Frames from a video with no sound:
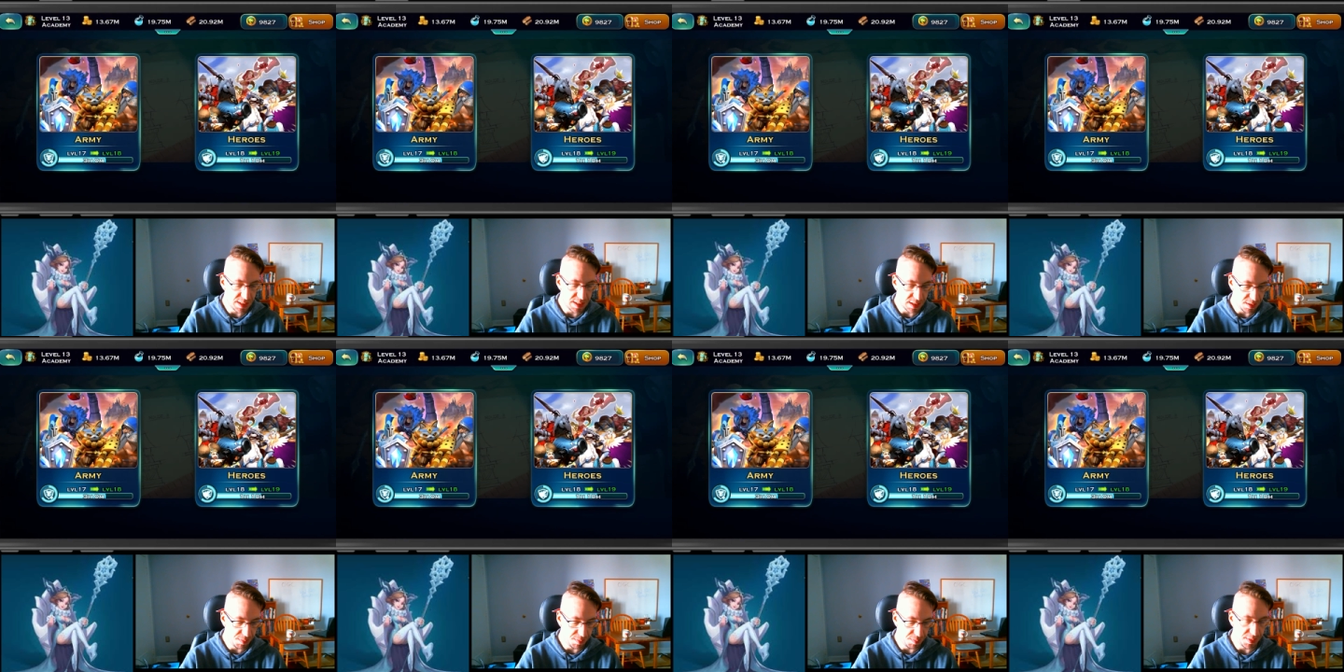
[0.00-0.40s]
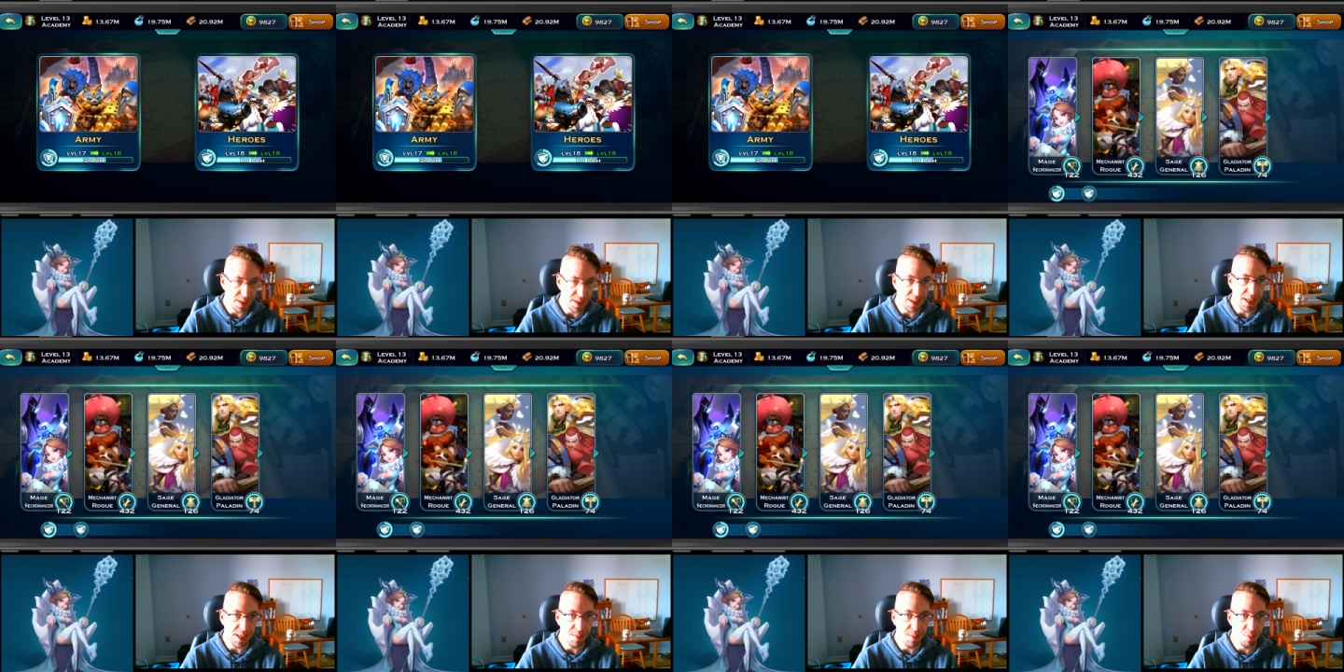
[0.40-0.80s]
some
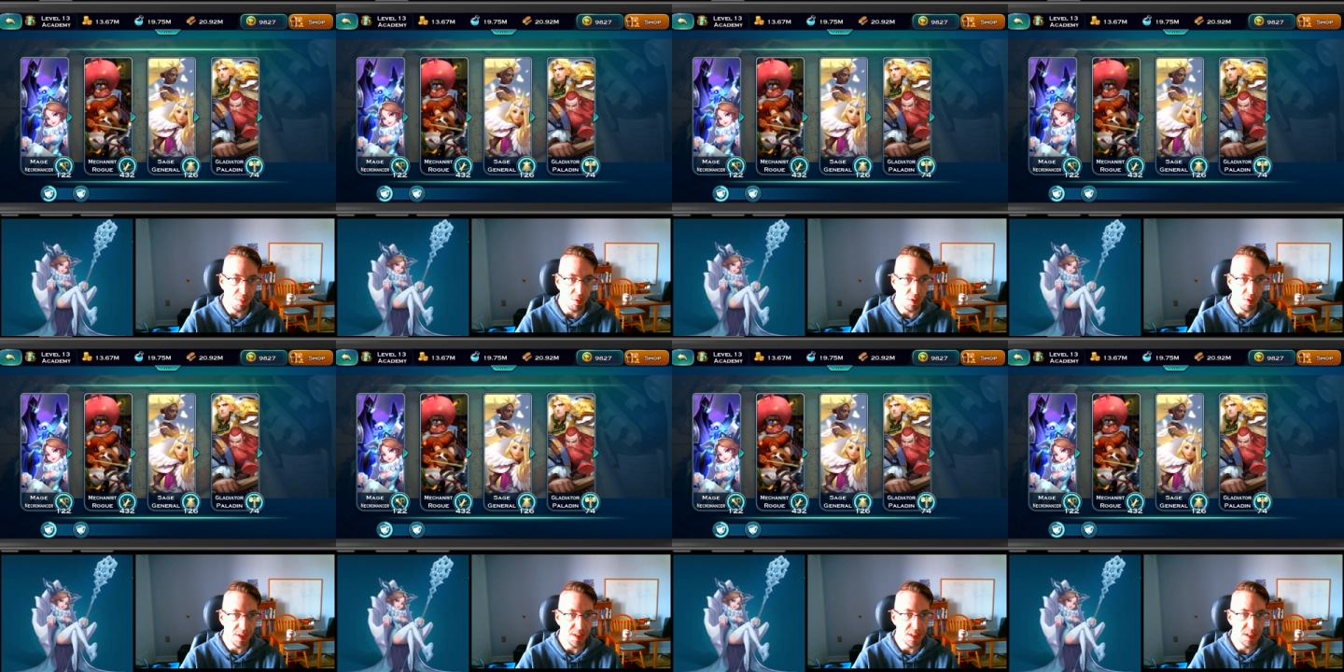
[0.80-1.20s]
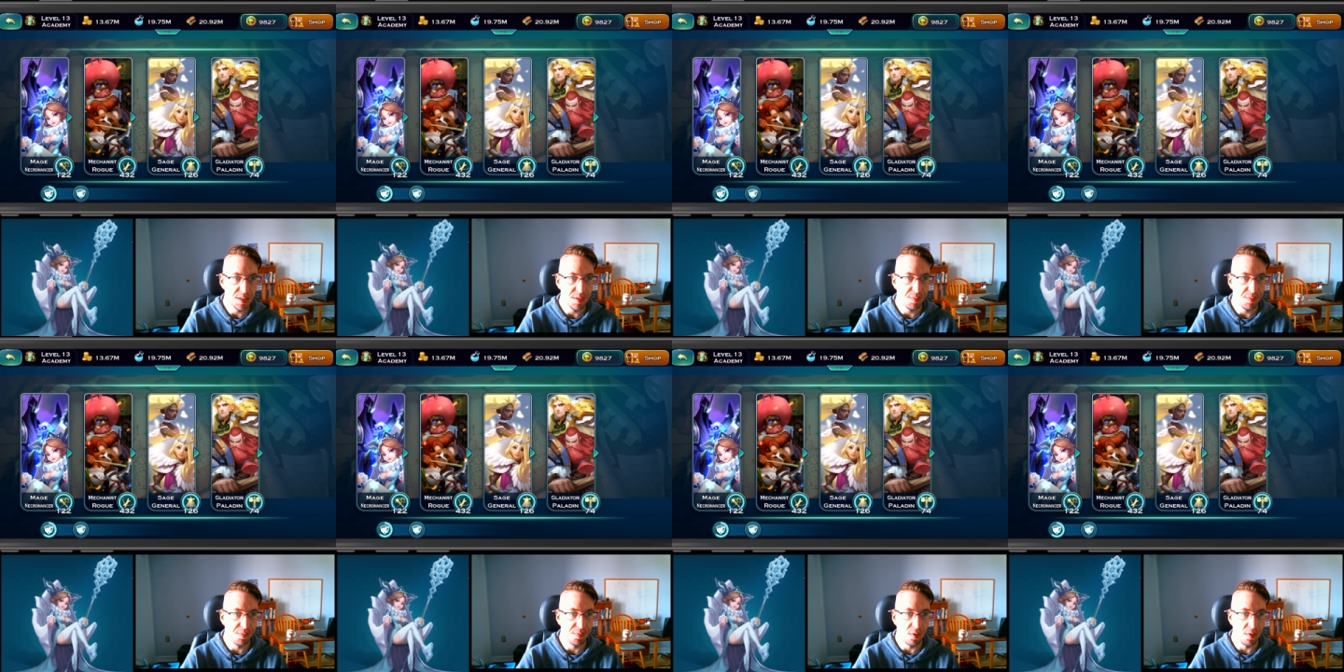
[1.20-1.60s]
key points
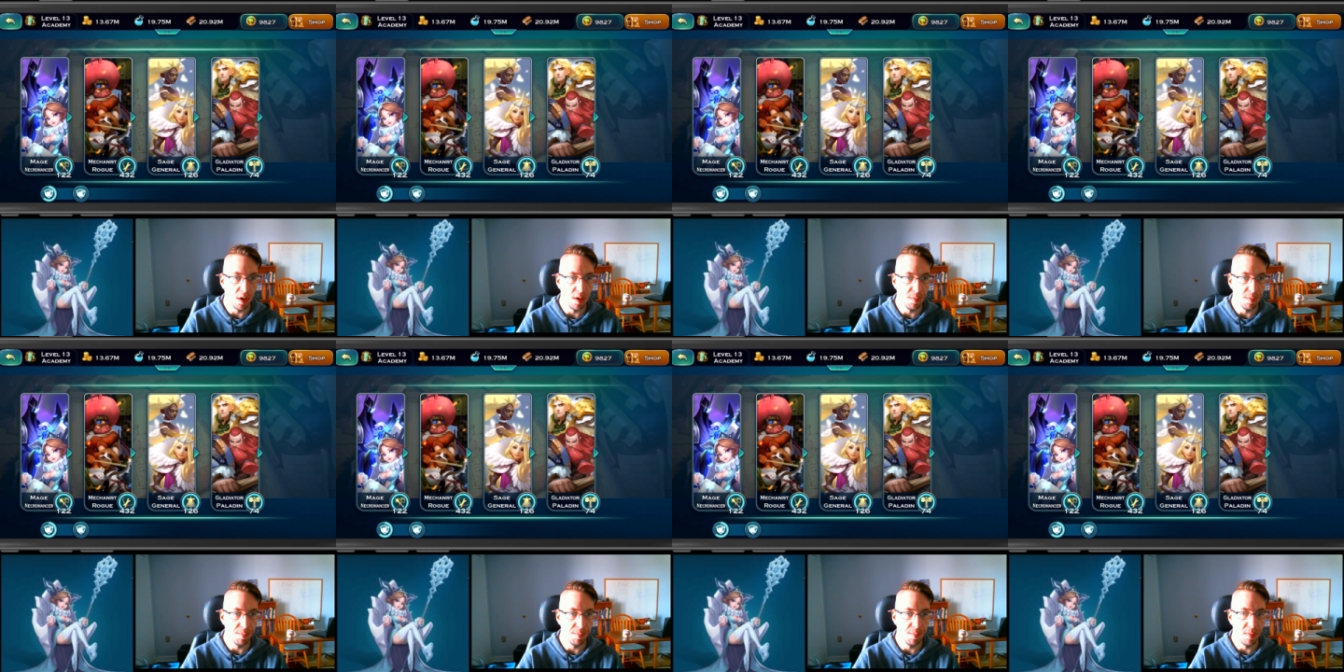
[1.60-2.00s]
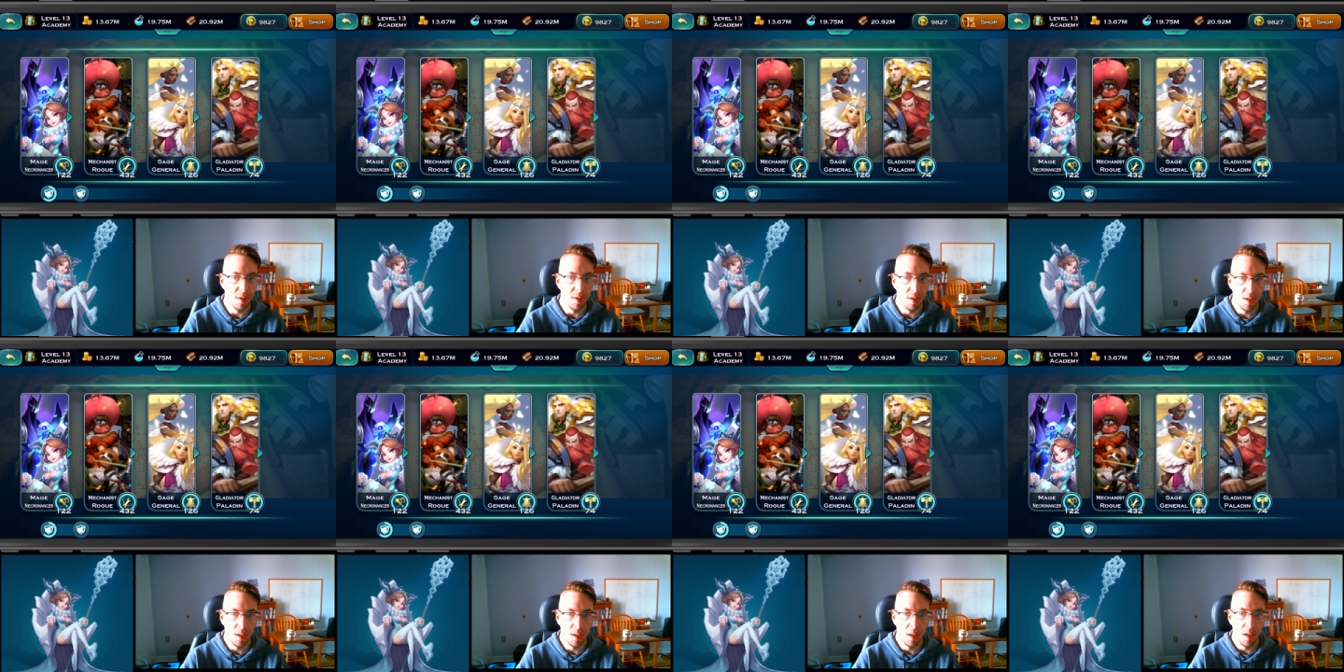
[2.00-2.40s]
from
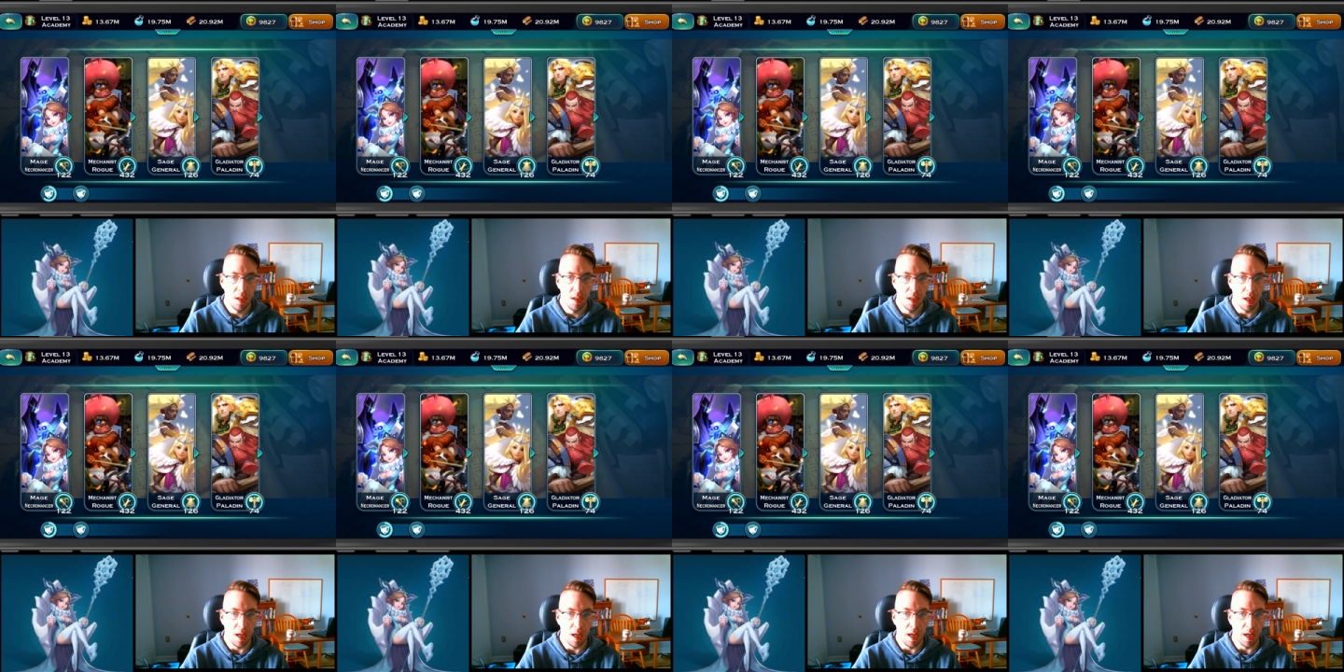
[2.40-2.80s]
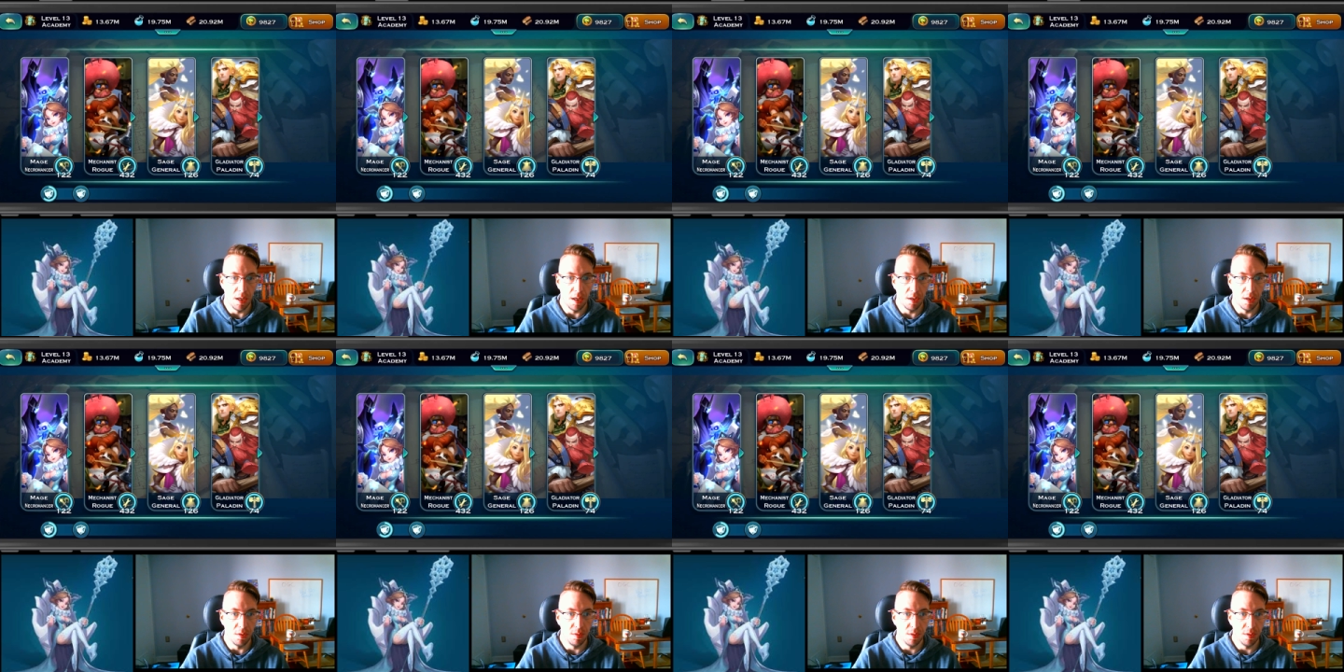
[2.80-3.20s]

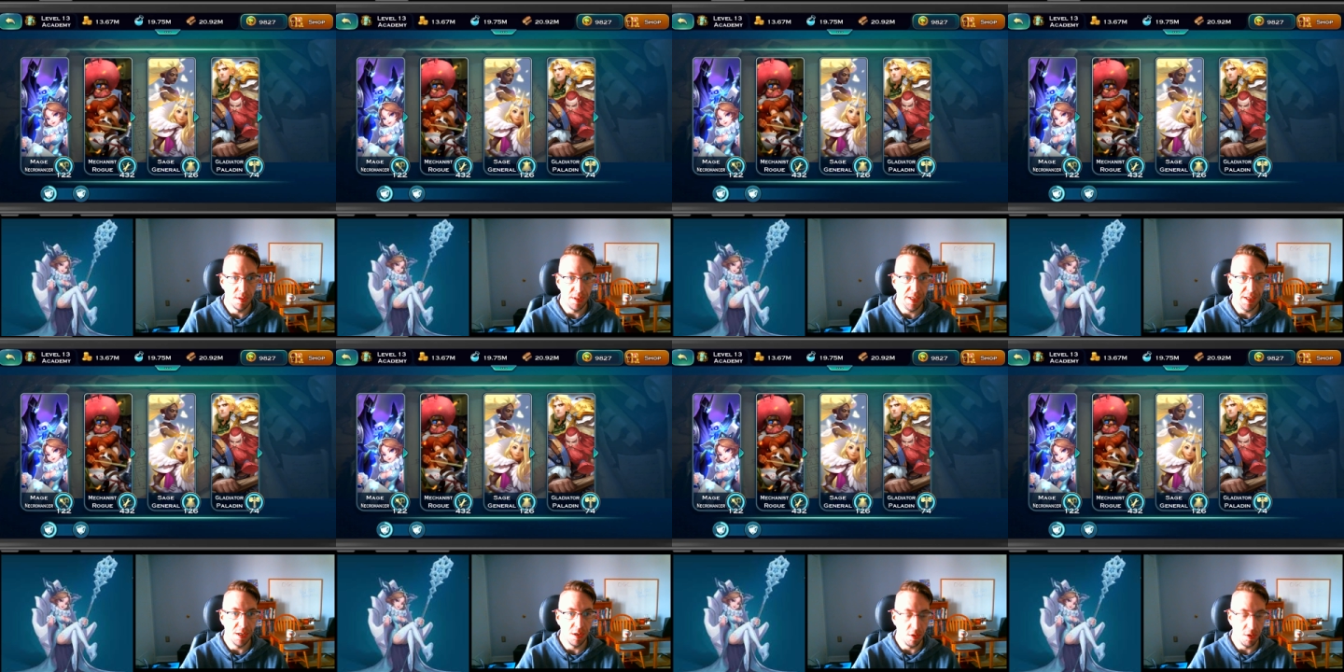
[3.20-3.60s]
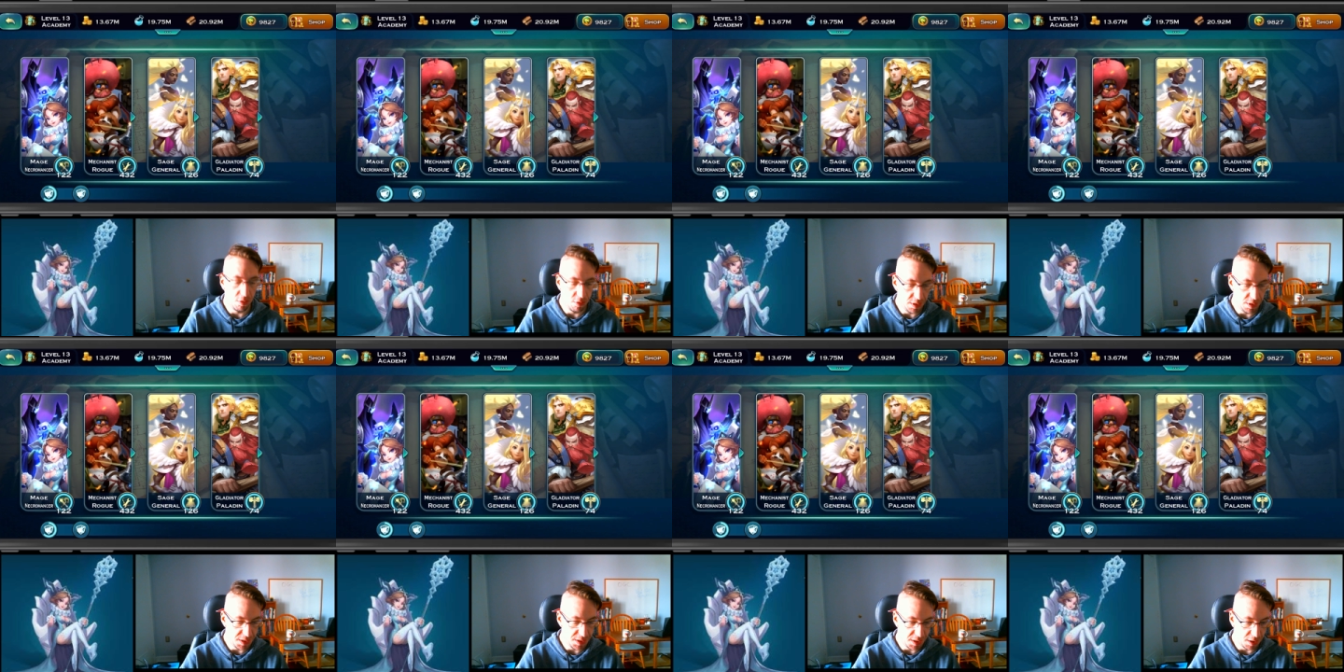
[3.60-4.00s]
hero
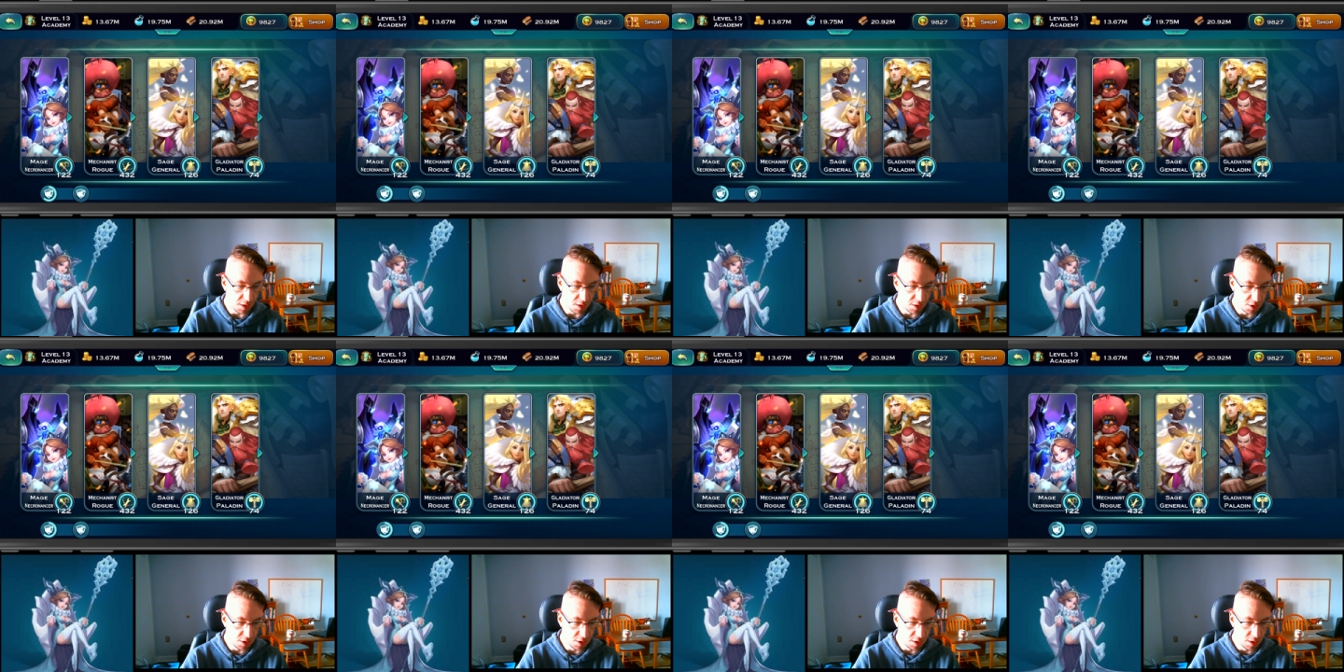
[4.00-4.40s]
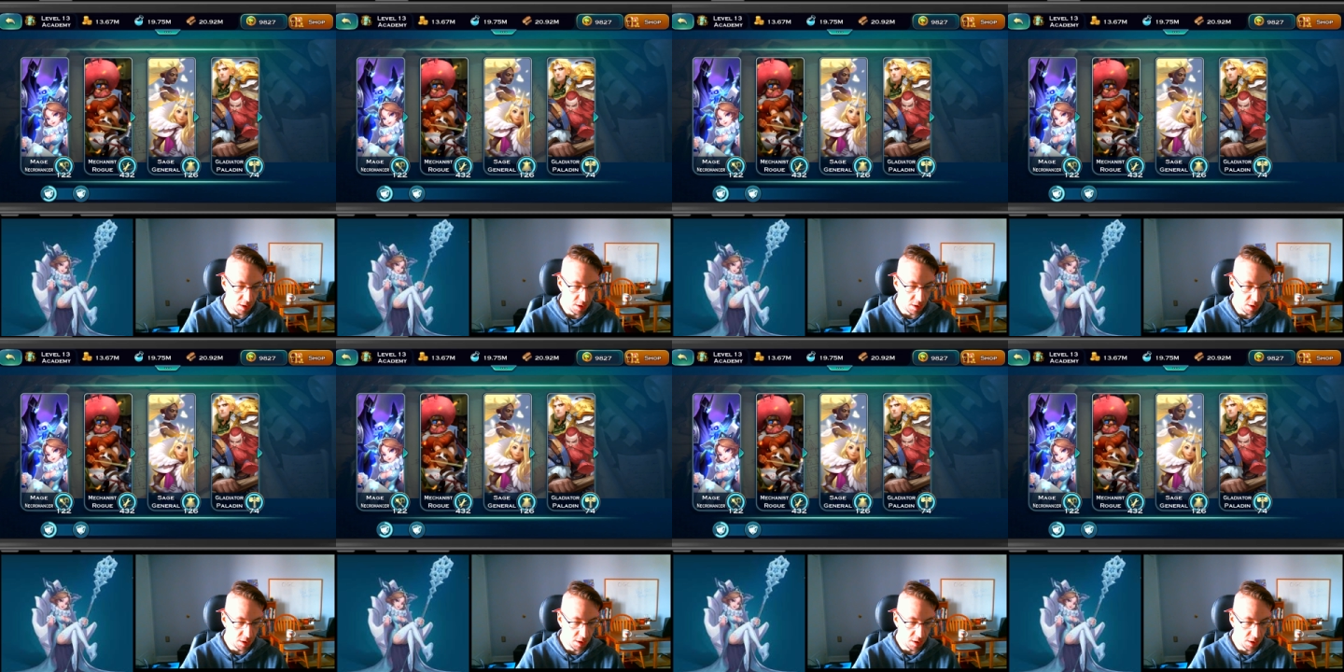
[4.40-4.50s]
research.